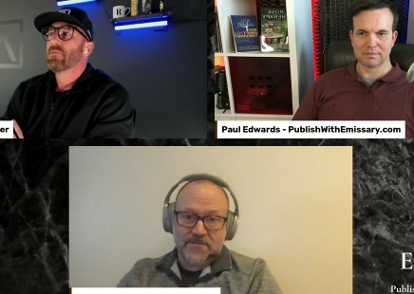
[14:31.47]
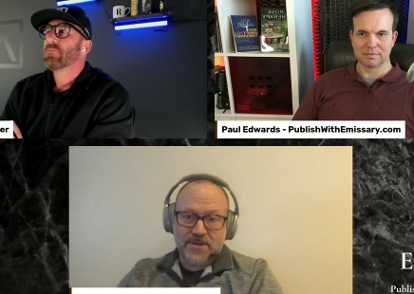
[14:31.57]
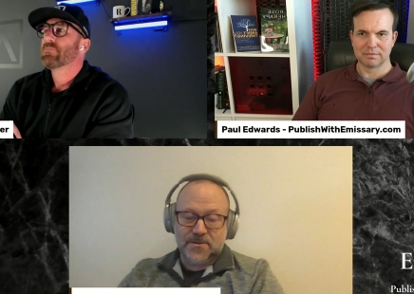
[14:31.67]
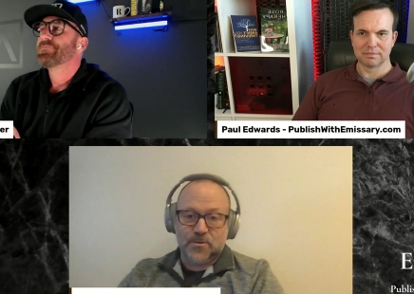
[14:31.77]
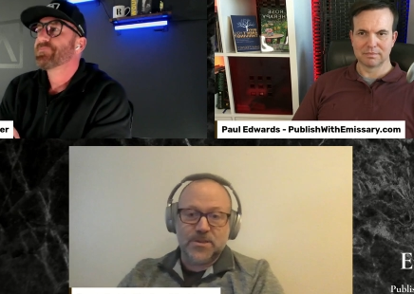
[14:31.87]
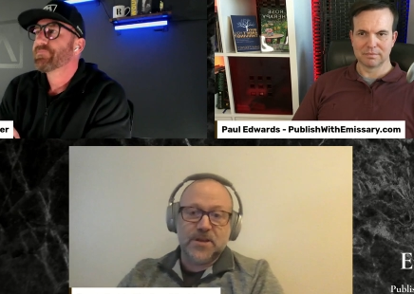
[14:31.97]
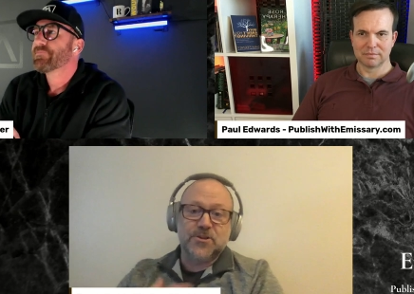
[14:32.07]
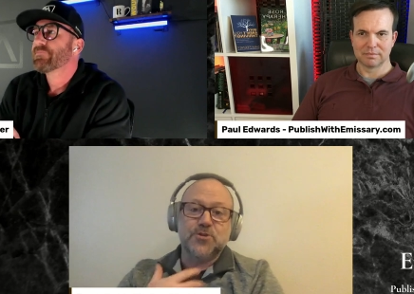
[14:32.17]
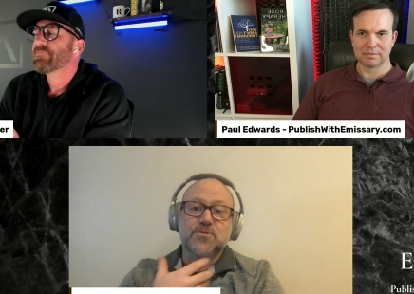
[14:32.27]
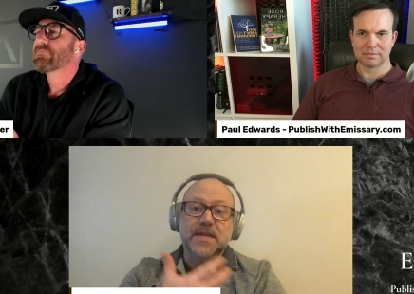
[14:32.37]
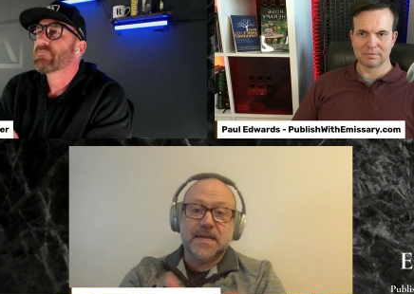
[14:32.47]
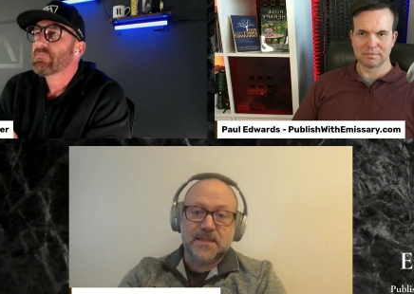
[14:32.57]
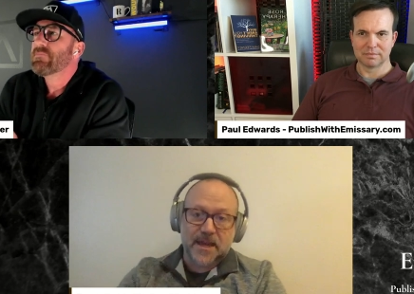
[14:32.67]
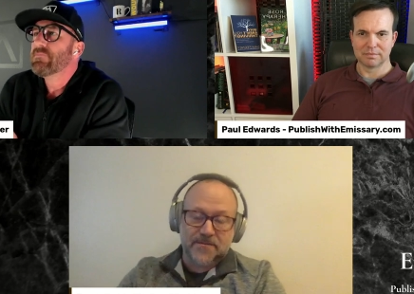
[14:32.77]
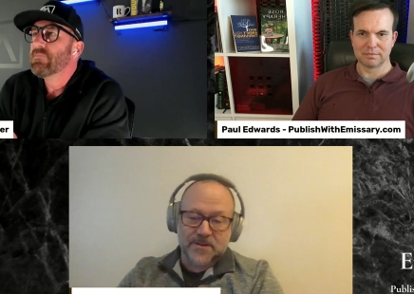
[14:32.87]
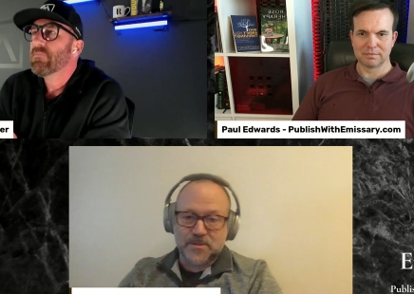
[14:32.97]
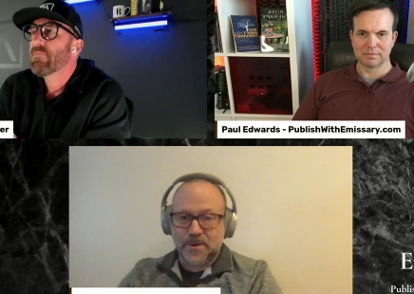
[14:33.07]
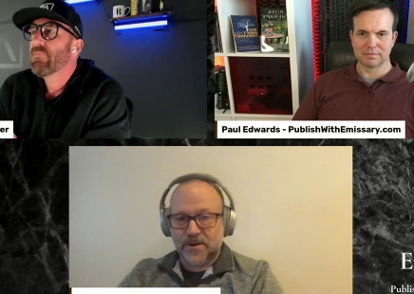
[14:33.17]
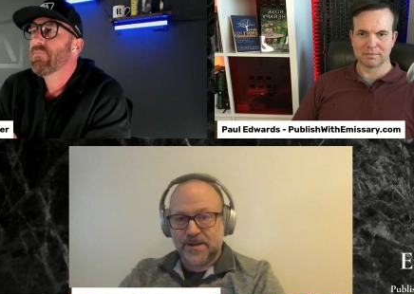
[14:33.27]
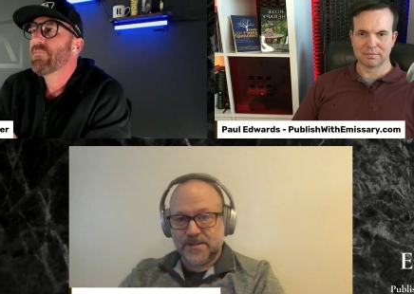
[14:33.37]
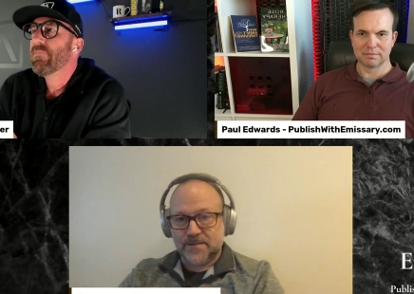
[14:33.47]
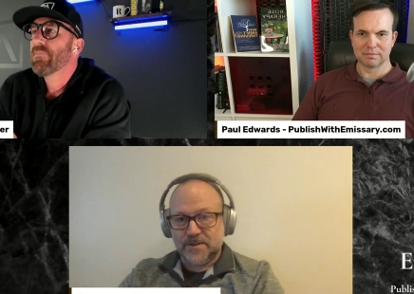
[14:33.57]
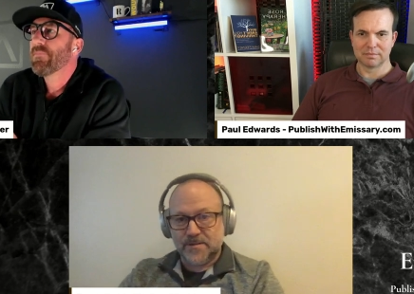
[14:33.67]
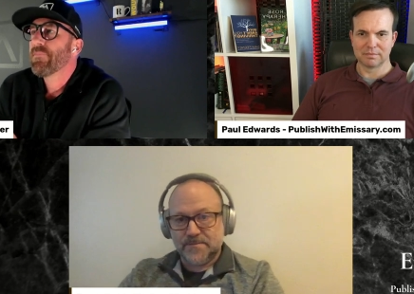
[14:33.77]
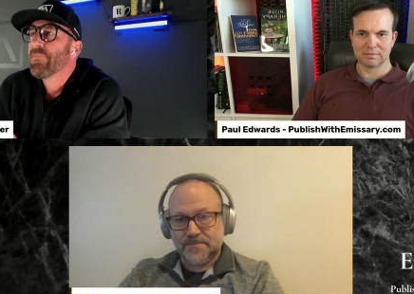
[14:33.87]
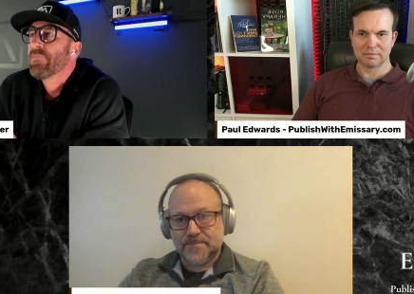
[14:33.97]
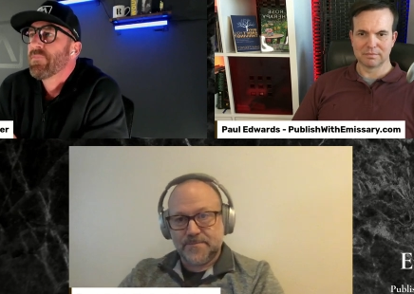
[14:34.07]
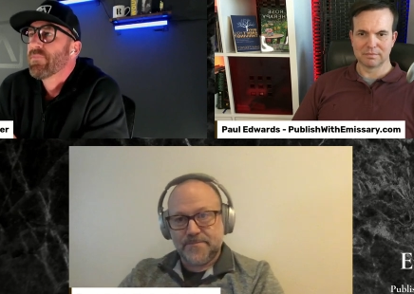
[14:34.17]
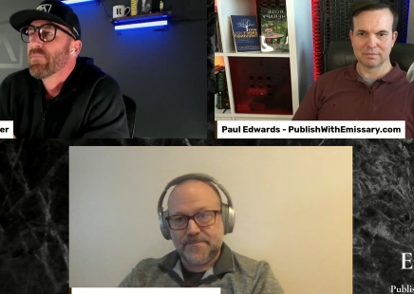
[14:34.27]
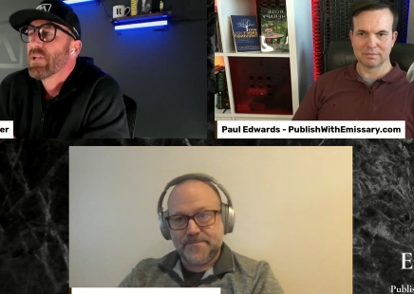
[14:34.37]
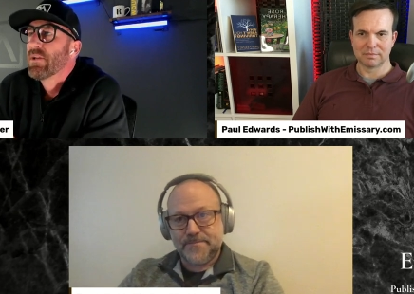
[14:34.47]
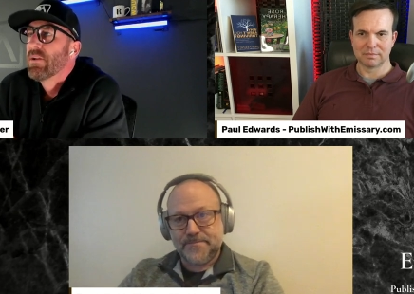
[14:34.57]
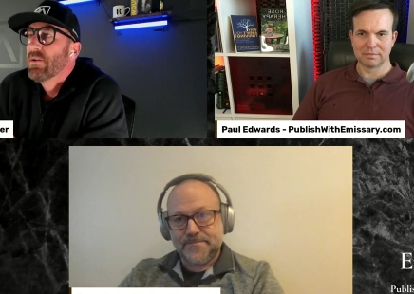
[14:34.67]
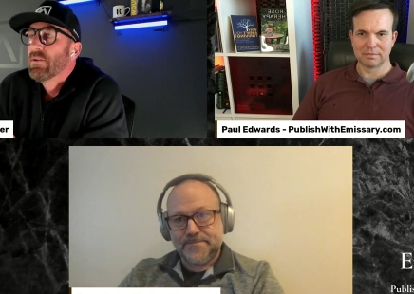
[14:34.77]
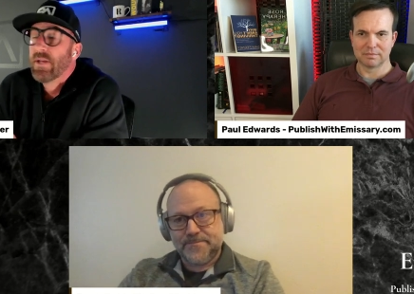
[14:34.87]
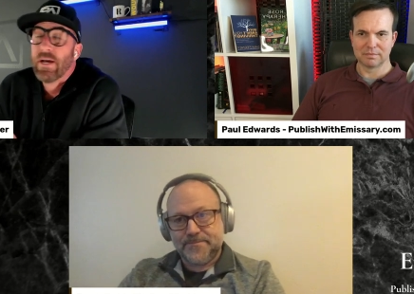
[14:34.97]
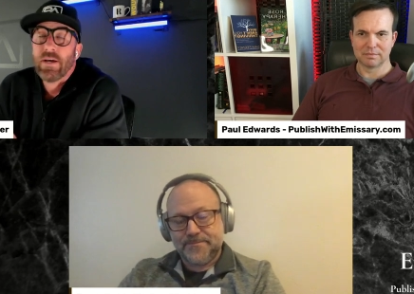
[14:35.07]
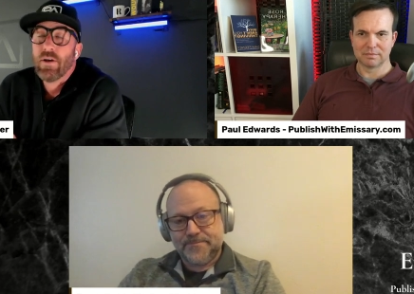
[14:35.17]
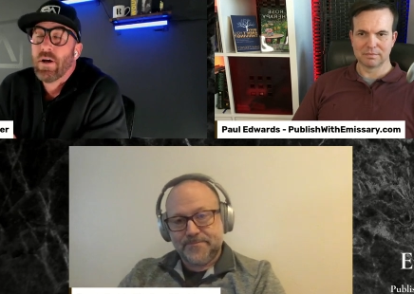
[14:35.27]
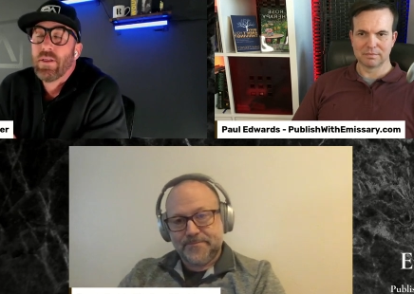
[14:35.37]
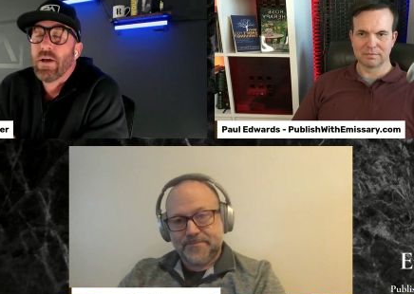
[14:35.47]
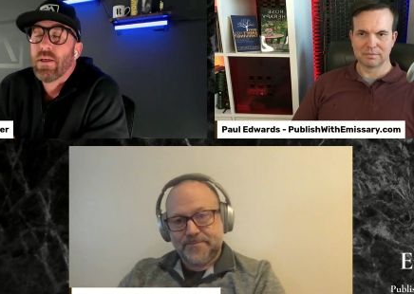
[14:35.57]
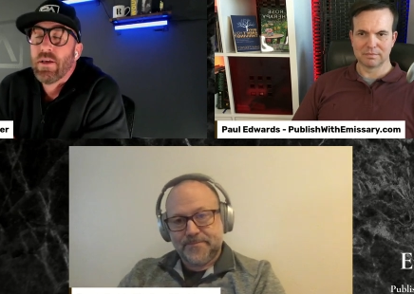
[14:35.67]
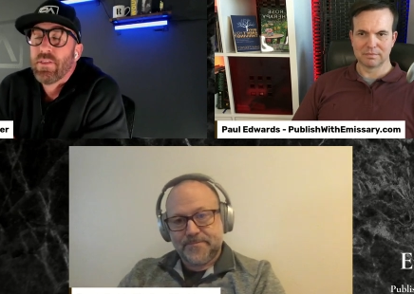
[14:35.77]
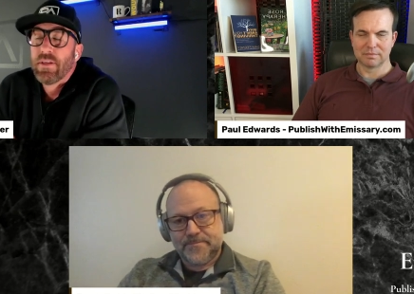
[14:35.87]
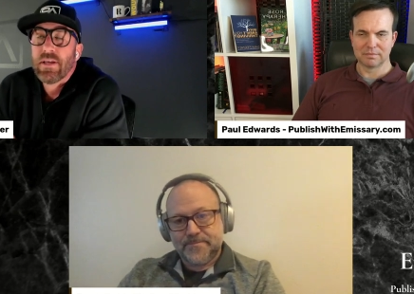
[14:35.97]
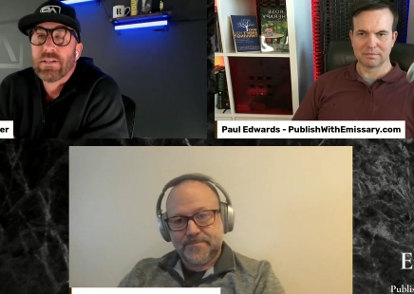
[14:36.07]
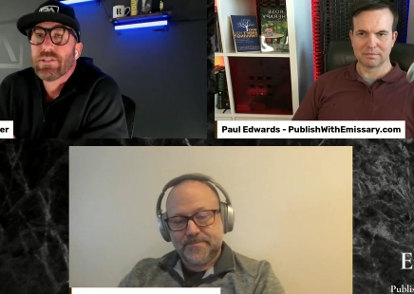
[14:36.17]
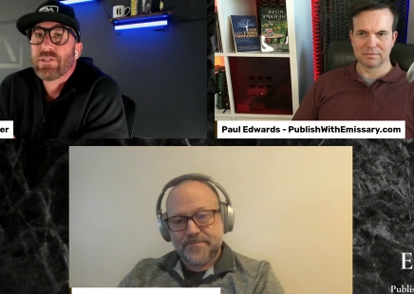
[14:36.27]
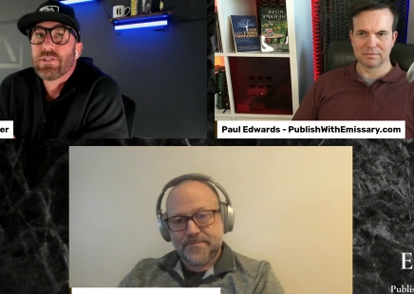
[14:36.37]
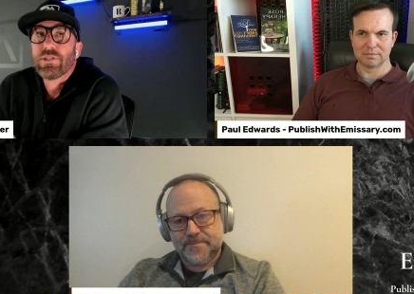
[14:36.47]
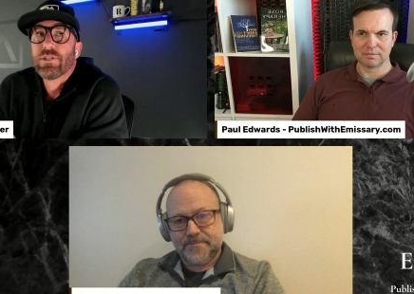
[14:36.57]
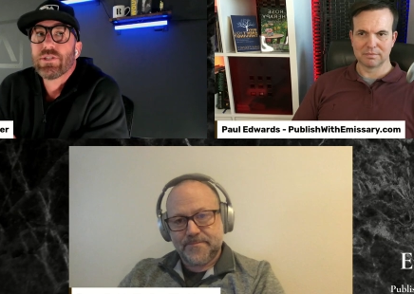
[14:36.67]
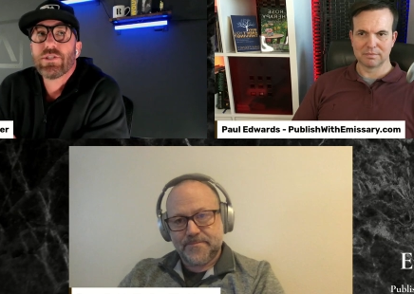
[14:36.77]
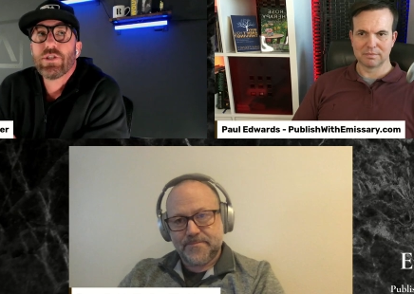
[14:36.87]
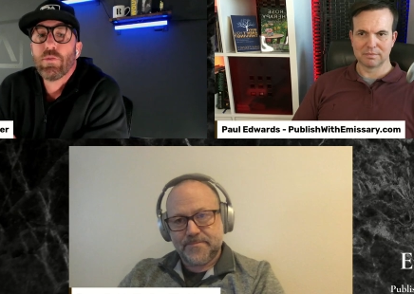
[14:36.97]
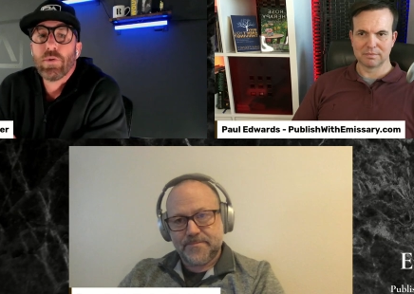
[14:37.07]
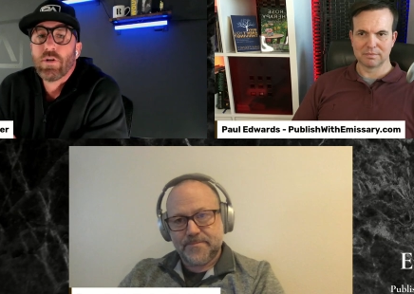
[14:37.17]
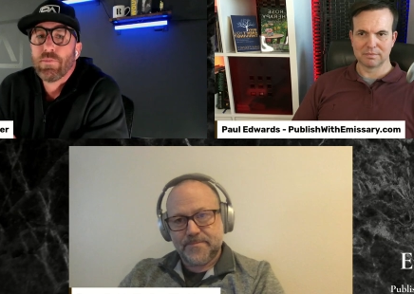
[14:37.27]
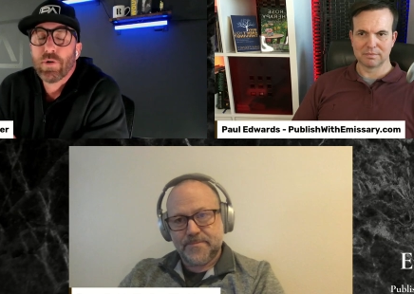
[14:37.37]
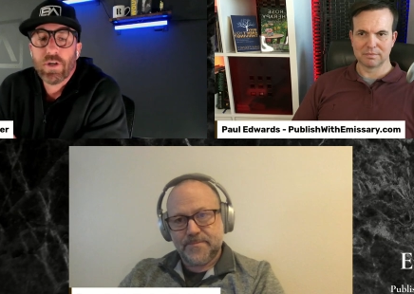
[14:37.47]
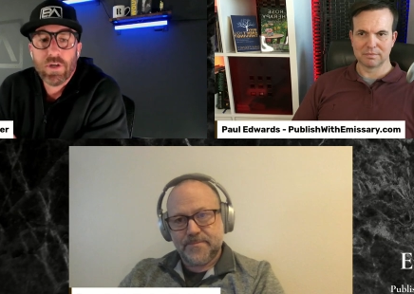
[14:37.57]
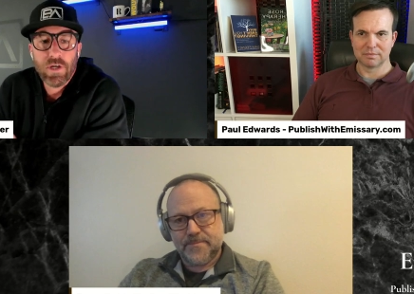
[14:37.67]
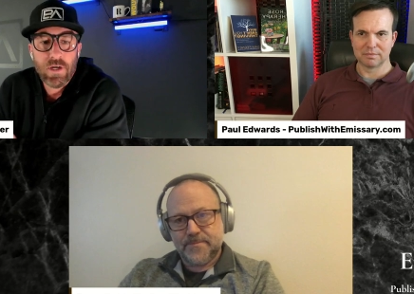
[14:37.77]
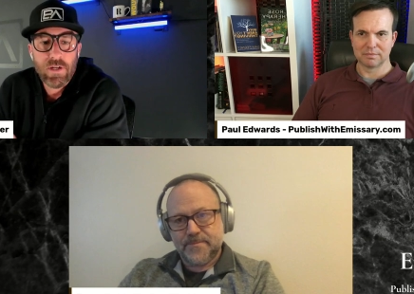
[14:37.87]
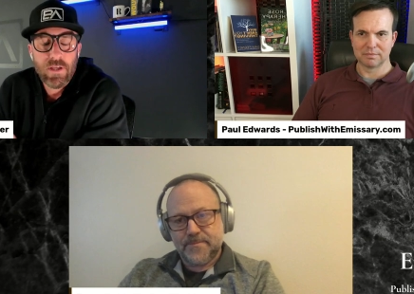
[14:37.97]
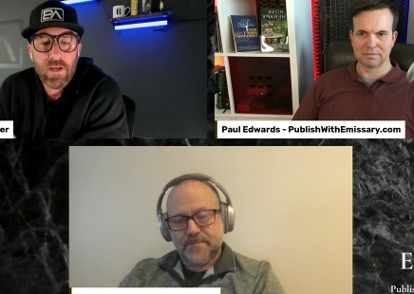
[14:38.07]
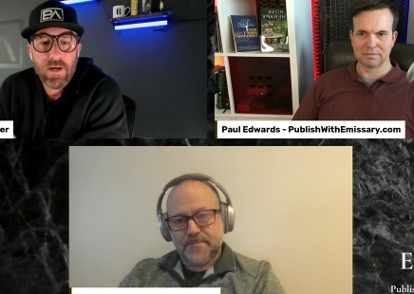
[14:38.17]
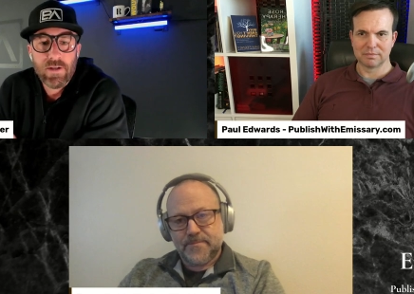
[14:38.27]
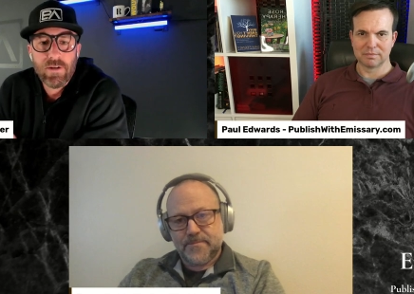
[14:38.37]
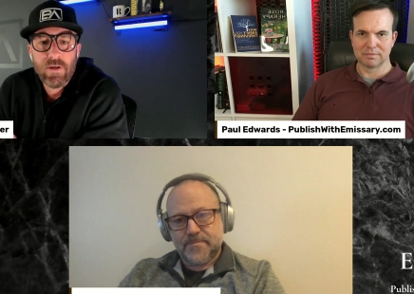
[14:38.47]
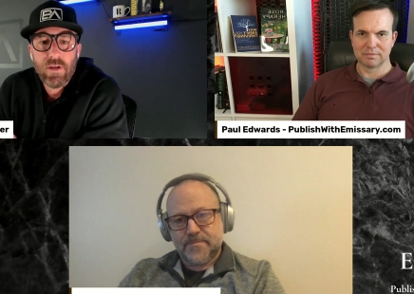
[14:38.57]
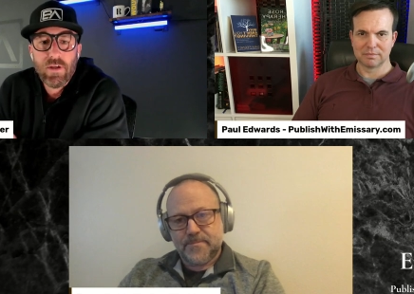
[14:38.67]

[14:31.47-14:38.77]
Speaker 1: of it or their unique life experience of it.
Speaker 2: Yeah, no, I, I think that's super duper good. And